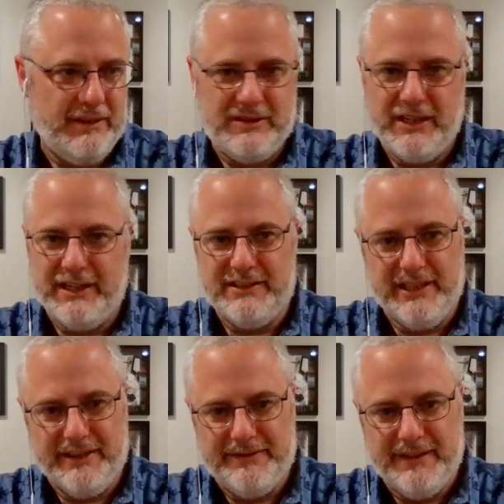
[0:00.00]
A ton of
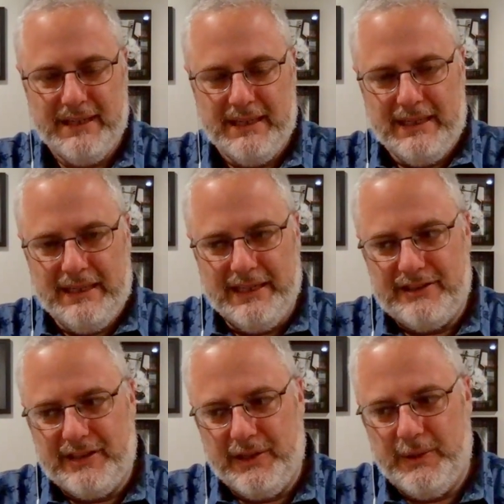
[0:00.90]
stuff. And
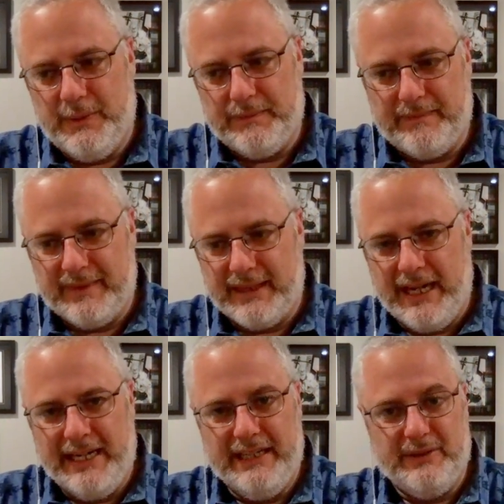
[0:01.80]
so I
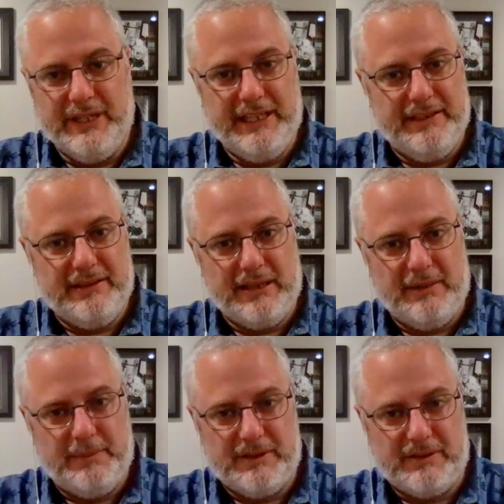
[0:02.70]
didn't read
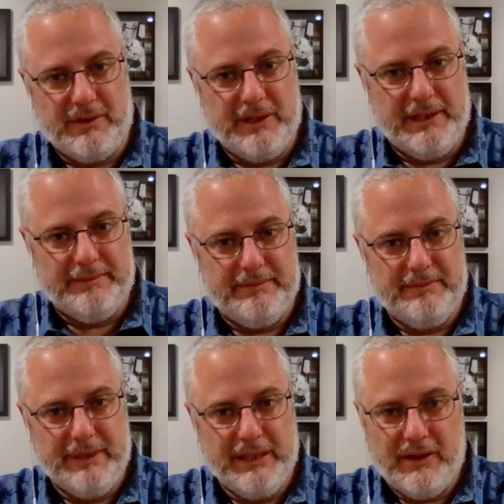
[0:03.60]
comic books growing up
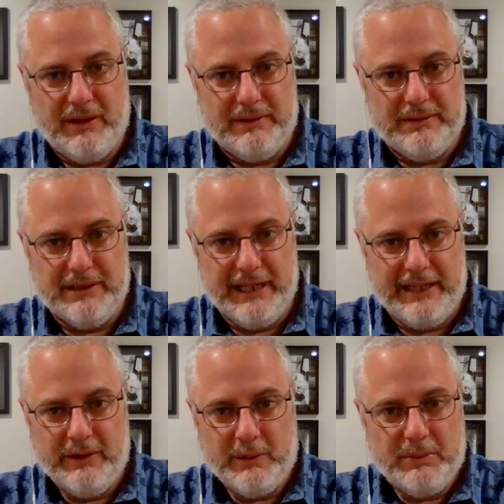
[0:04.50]
at all. I had
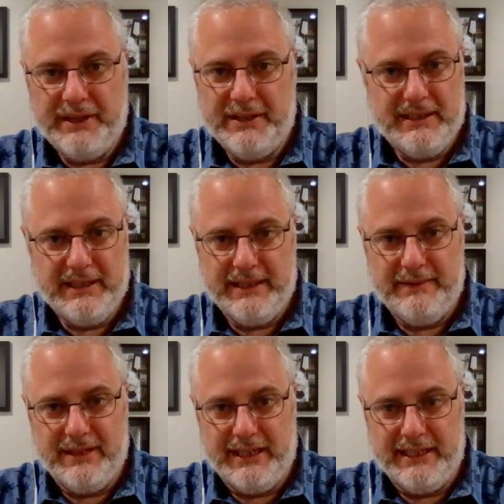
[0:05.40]
an older brother that did.
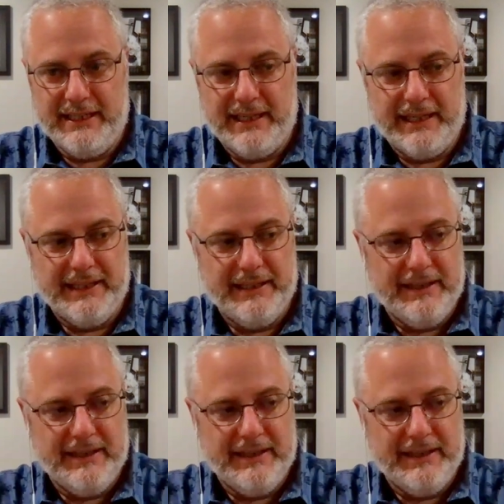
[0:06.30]
I did not.